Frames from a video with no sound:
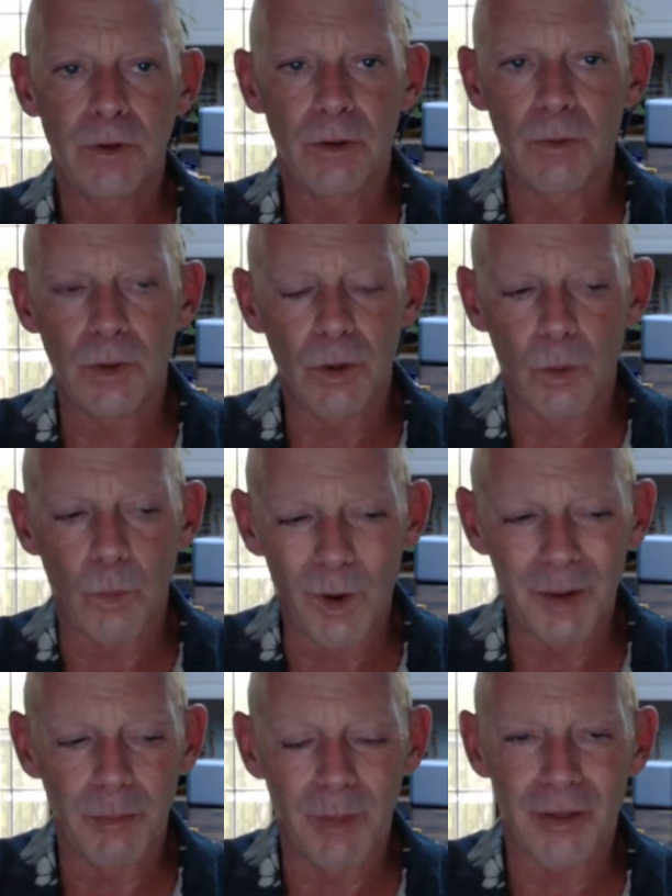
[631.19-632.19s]

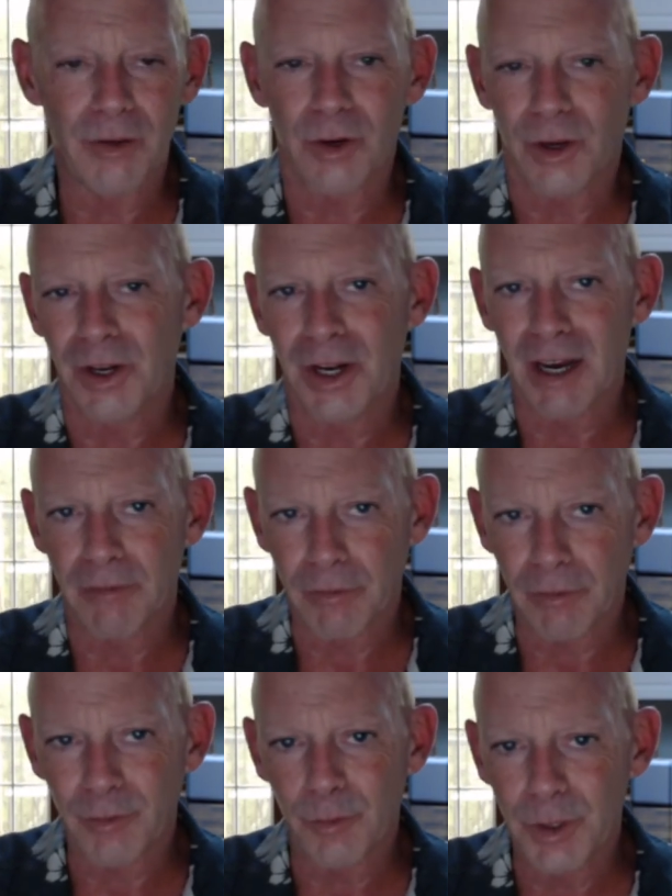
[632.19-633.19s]
one mother can have
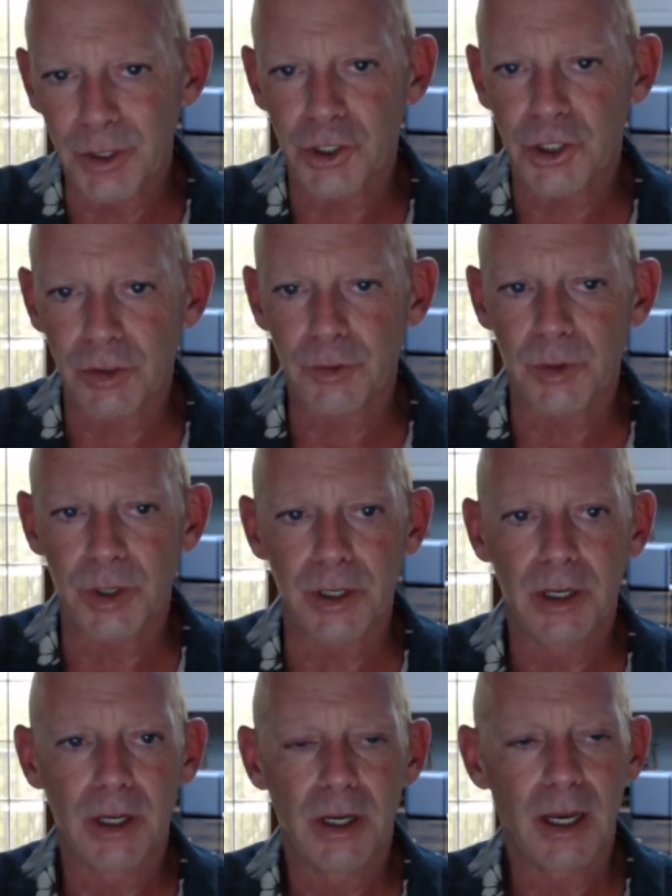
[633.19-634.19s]
three children
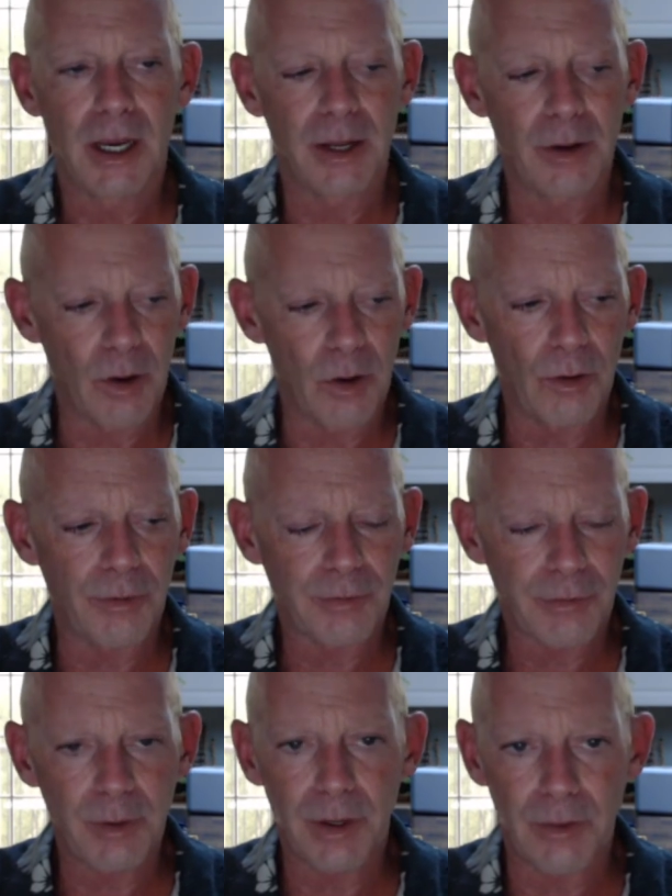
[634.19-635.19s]
and all
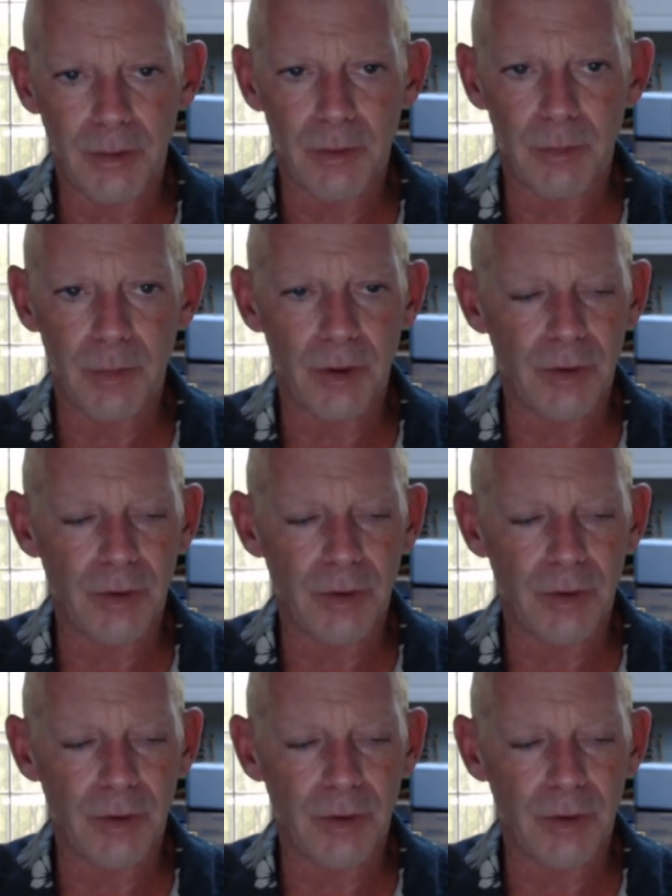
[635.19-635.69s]
three of them,